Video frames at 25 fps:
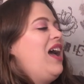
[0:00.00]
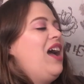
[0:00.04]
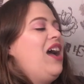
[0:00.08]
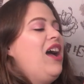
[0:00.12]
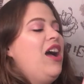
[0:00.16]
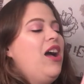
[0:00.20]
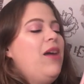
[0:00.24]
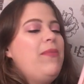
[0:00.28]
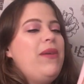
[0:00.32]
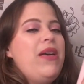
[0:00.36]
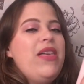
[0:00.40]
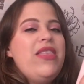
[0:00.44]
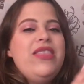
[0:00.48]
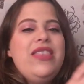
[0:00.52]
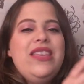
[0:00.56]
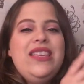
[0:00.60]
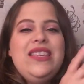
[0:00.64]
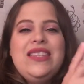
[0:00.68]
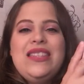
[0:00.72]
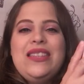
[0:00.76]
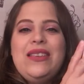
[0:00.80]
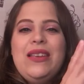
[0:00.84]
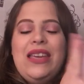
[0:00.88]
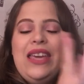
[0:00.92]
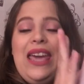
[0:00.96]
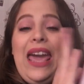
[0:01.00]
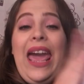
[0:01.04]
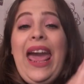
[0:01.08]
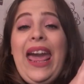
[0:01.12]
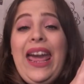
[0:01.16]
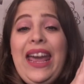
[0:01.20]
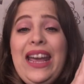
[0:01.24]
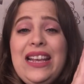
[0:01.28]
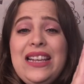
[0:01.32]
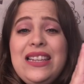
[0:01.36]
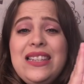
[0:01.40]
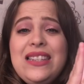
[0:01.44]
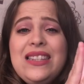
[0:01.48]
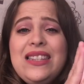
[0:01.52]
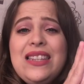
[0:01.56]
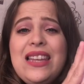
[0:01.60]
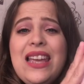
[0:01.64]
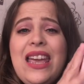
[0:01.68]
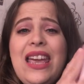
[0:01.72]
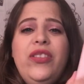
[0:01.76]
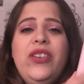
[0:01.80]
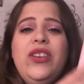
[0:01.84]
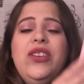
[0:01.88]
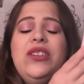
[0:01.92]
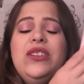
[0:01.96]
Um, this case
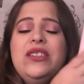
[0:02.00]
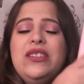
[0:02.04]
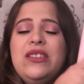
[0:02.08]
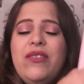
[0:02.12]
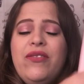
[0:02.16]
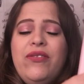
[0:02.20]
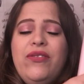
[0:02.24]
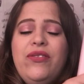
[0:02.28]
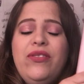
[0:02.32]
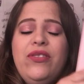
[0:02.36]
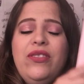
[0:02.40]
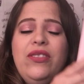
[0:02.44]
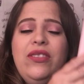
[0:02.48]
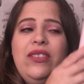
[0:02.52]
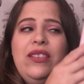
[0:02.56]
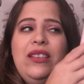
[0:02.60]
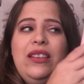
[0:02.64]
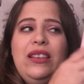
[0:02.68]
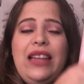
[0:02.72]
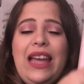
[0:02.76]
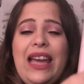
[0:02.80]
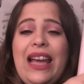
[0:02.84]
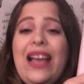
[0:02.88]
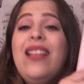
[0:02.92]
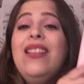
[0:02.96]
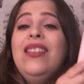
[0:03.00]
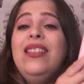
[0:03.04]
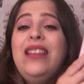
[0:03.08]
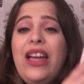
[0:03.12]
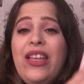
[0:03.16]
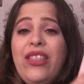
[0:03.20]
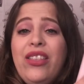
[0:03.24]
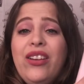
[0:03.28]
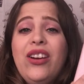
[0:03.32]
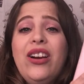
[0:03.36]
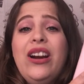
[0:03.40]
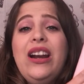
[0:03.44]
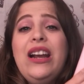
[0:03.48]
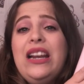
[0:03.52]
feels like leather.